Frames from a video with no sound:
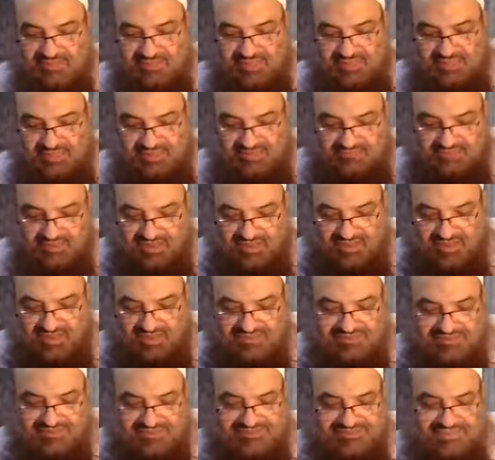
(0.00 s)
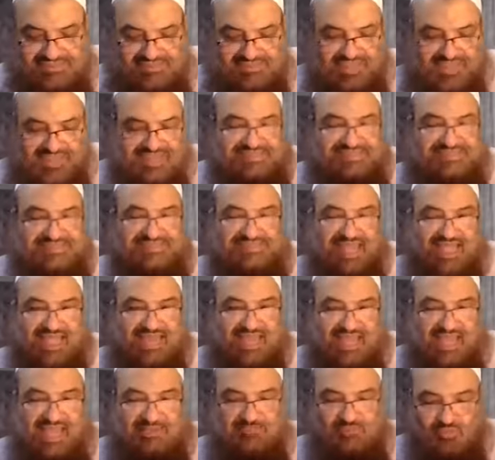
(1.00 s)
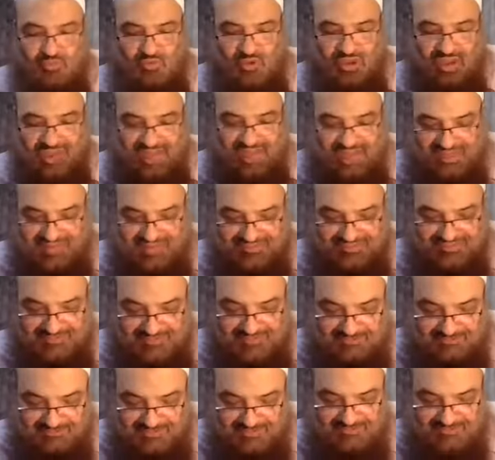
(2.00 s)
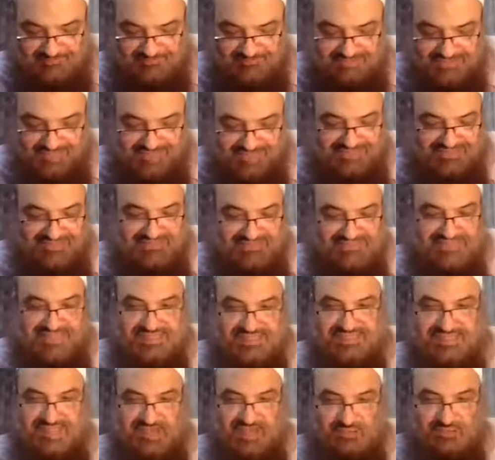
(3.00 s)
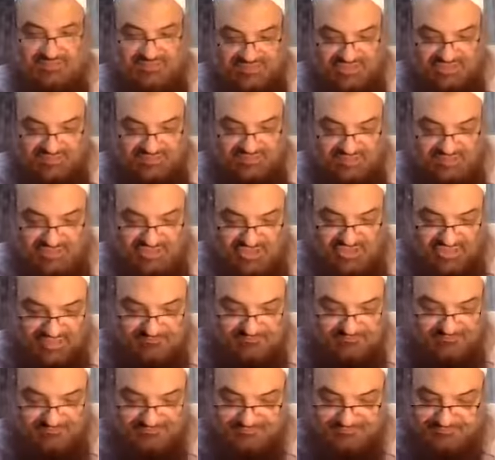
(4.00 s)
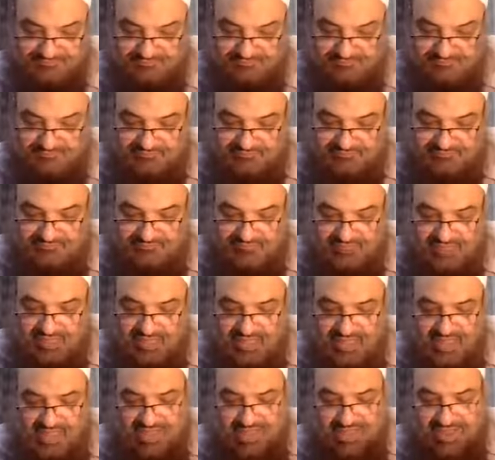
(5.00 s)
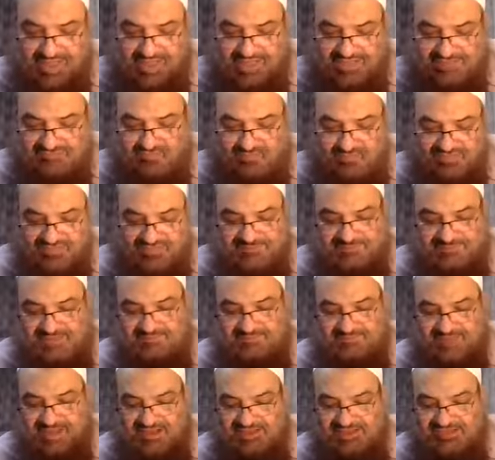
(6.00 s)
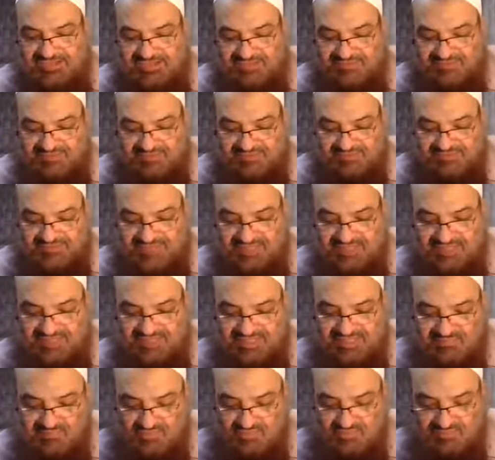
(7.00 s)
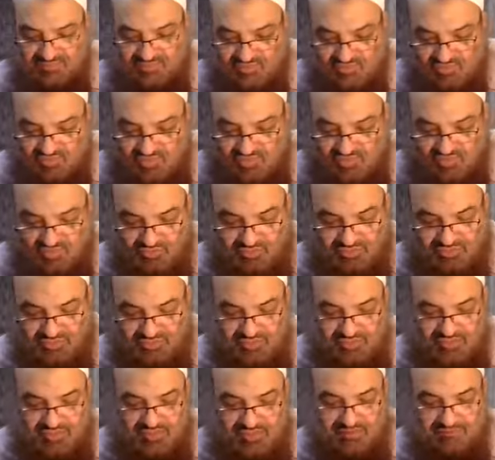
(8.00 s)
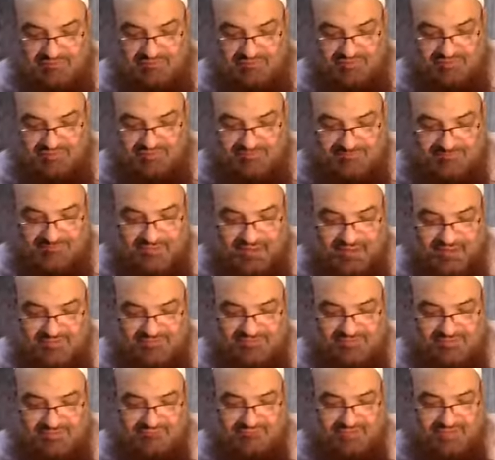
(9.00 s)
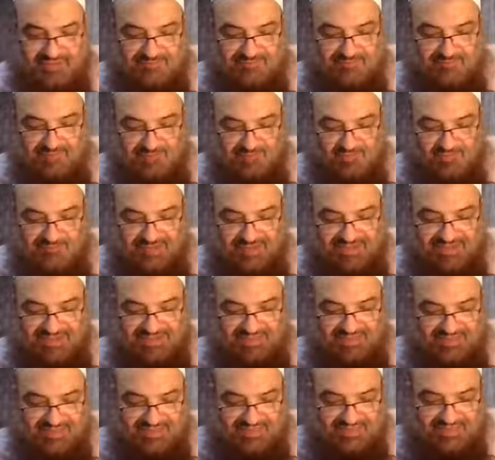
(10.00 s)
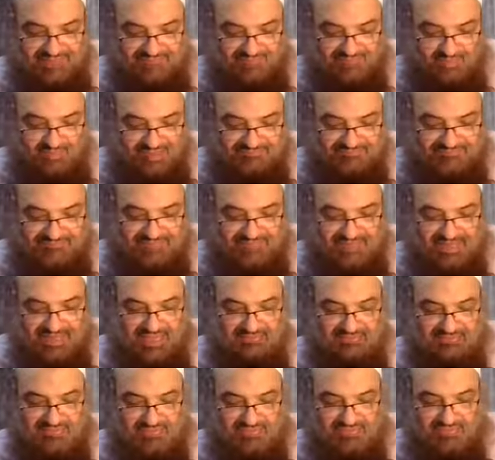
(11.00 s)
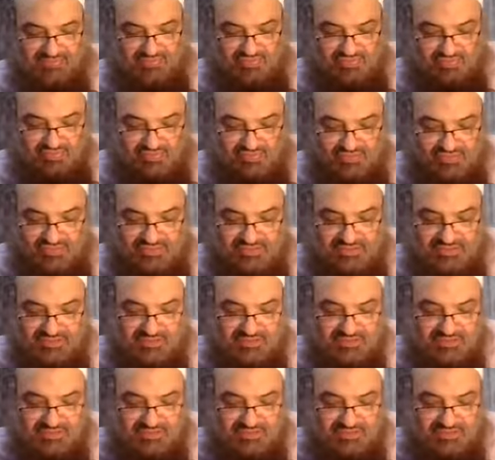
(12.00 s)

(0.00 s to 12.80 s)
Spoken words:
he died, they said, As-salamu ala nabi. And this is authentic chain. As what is being mentioned from Sa'id ibn Mansur, from the path of Abu Ubaidah ibn Abdullah ibn Mas'ud,